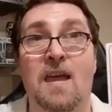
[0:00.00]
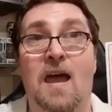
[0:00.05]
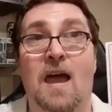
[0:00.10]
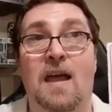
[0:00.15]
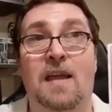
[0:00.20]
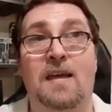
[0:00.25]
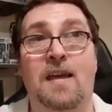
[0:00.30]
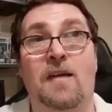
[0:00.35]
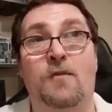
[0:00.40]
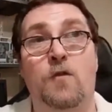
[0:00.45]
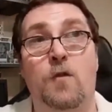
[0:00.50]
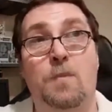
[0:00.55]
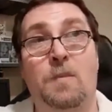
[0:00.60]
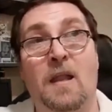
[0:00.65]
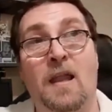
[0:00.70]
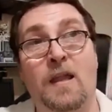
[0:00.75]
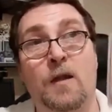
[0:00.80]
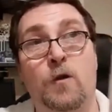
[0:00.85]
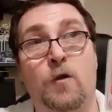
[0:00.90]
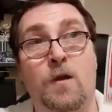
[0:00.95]
another
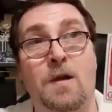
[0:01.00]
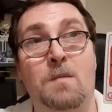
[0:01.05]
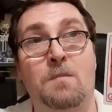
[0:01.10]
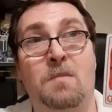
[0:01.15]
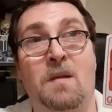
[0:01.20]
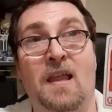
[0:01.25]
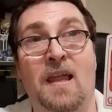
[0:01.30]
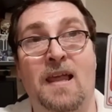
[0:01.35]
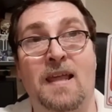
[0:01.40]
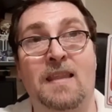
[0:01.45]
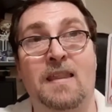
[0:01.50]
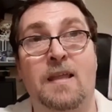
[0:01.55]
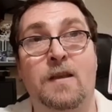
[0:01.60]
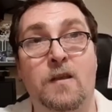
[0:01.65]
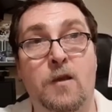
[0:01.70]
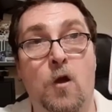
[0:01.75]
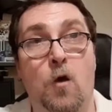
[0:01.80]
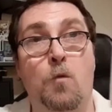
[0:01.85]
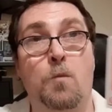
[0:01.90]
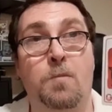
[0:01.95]
player can play the
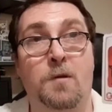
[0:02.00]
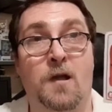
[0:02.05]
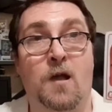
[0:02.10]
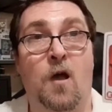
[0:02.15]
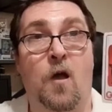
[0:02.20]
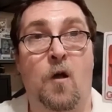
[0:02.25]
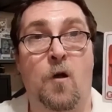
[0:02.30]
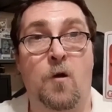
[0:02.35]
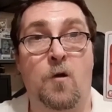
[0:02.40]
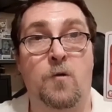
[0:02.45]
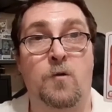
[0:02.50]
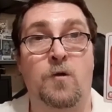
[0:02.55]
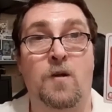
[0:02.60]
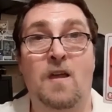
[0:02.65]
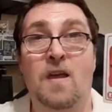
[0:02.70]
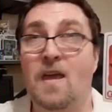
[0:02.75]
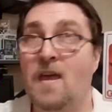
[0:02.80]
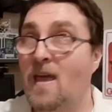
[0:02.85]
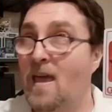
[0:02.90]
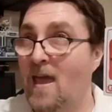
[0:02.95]
Nope card,
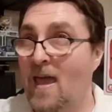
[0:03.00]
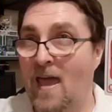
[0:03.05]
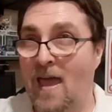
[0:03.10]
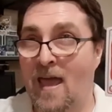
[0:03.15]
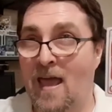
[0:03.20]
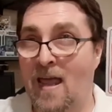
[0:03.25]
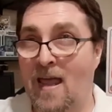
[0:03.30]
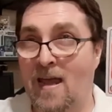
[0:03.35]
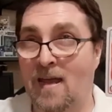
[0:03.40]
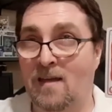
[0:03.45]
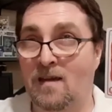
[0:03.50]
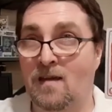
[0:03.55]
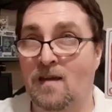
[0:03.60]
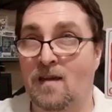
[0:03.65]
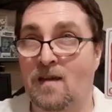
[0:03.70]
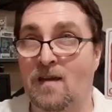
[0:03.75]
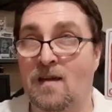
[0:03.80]
and